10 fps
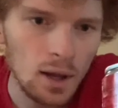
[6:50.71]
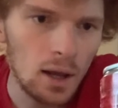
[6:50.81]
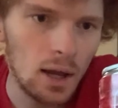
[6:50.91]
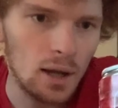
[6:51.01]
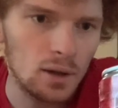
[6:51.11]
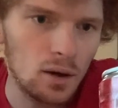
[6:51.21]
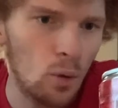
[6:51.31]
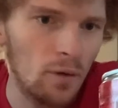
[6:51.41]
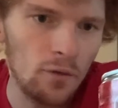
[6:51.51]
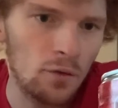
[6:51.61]
And
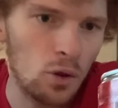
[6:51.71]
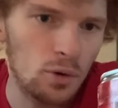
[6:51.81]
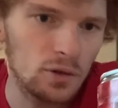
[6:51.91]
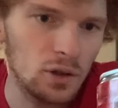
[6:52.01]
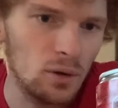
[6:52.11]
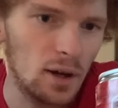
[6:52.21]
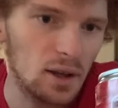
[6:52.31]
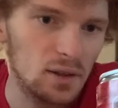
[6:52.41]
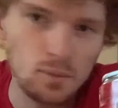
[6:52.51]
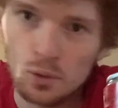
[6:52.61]
without further ado, I
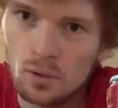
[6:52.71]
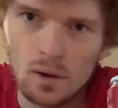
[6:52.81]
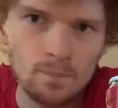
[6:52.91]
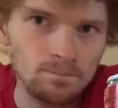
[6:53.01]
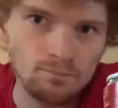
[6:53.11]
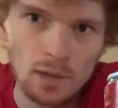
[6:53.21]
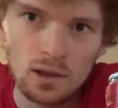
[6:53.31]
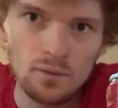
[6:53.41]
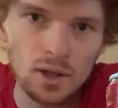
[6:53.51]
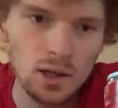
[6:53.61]
guess we'll end the
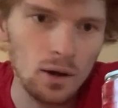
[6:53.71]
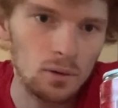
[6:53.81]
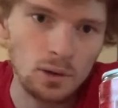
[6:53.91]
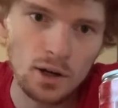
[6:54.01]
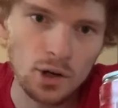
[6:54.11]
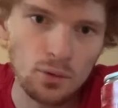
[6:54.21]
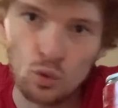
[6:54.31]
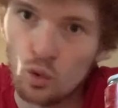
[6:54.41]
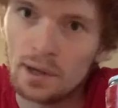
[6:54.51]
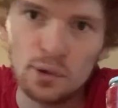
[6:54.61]
video on a
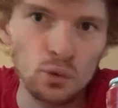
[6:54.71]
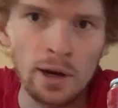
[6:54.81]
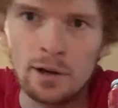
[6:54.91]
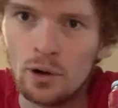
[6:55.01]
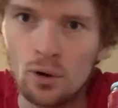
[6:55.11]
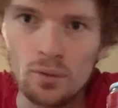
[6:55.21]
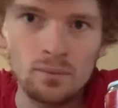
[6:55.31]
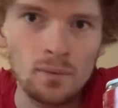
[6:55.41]
great note.